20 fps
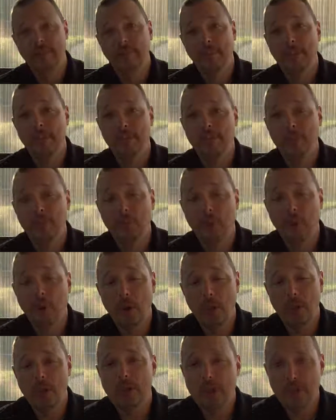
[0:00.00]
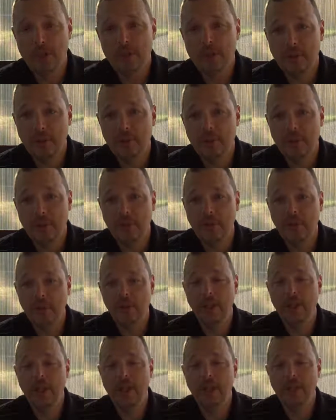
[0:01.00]
But if you want to do, if you
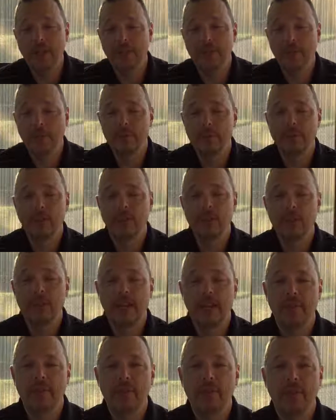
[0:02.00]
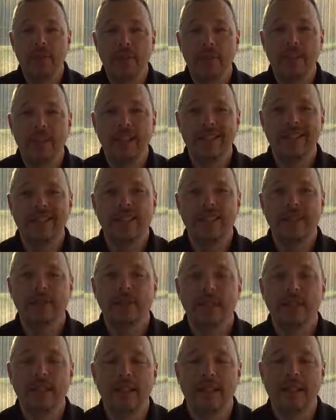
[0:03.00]
want to get different results, you have to do things
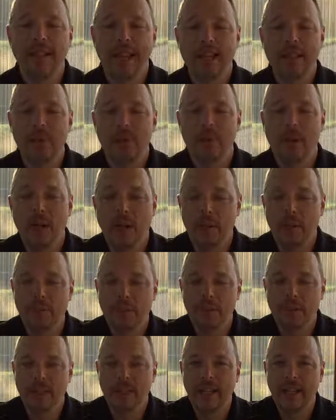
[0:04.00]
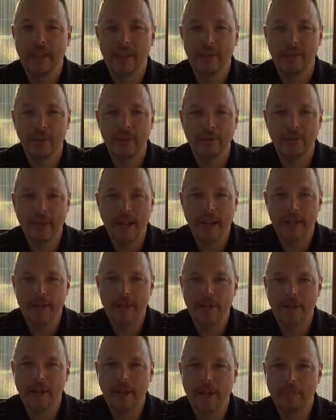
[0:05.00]
differently. That's why I put together the
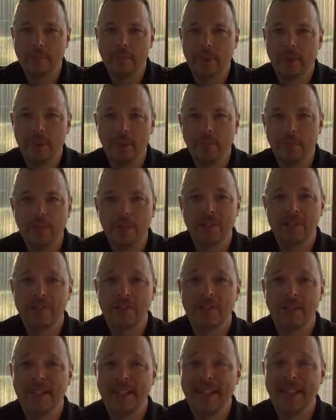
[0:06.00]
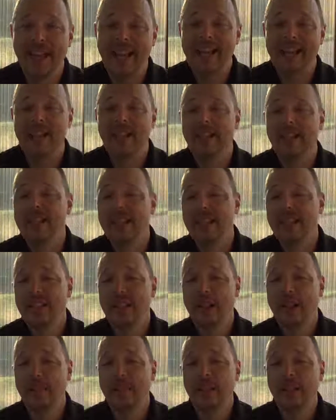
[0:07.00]
Fast Five program. You can find that
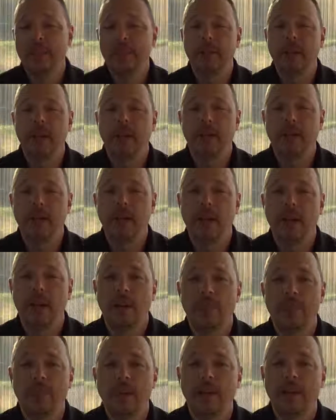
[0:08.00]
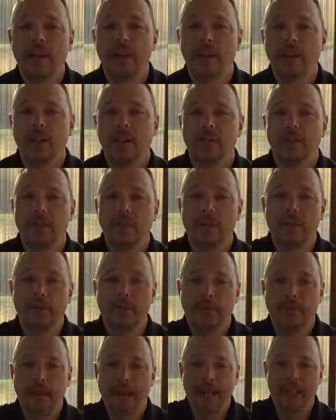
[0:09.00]
thomrigsby.com. Look for the
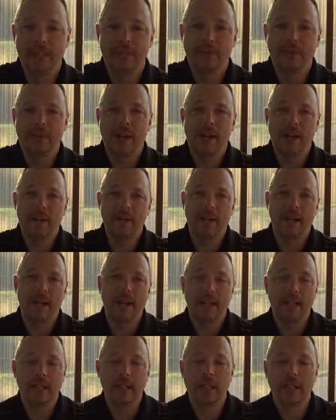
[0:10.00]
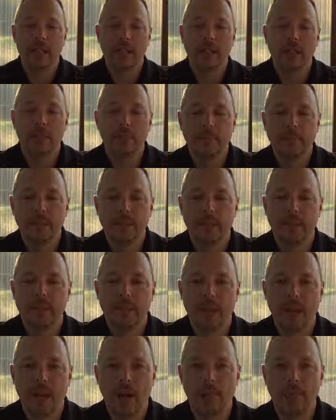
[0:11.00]
Fast Five icon up in
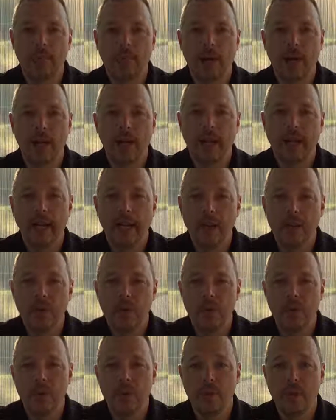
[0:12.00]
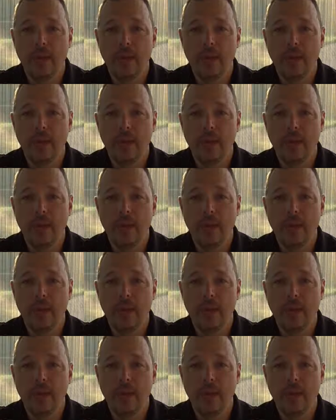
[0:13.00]
the top right hand corner.